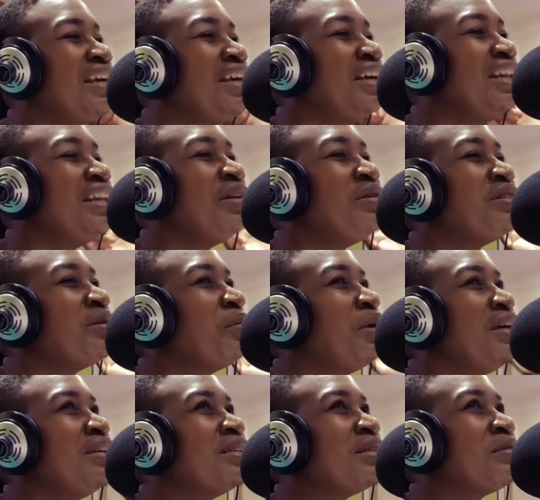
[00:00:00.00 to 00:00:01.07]
There is a way
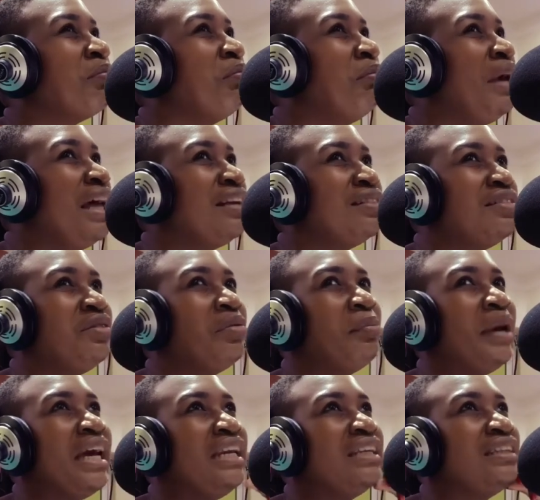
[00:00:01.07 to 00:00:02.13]
you smell, you
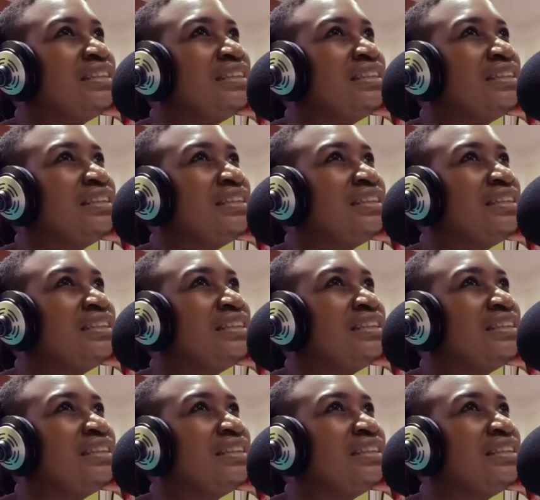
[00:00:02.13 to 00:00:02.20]
man.